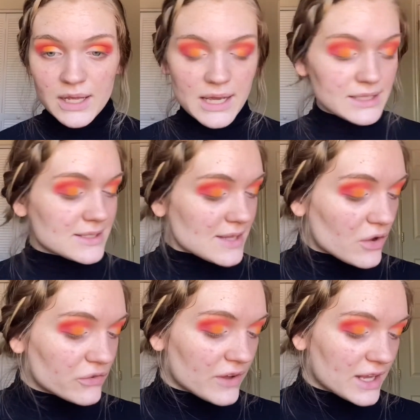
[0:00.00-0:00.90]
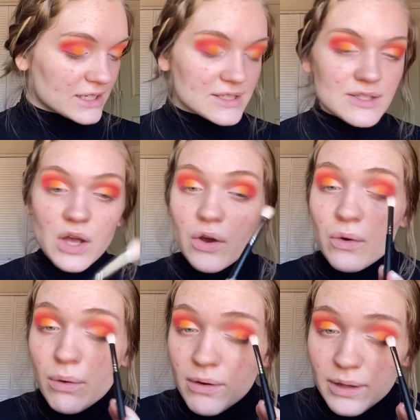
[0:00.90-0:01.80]
It's so fun. It's
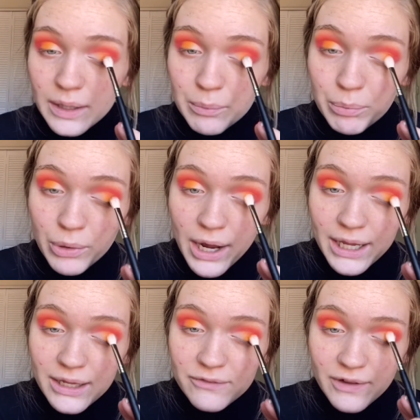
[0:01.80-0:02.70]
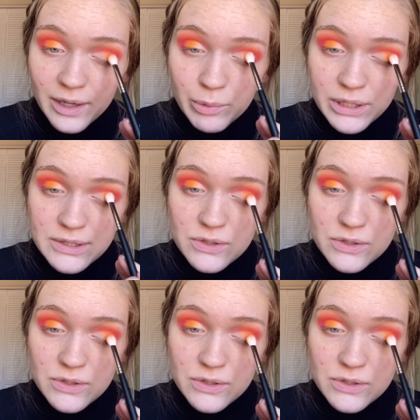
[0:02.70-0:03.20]
so like bright and vibrant.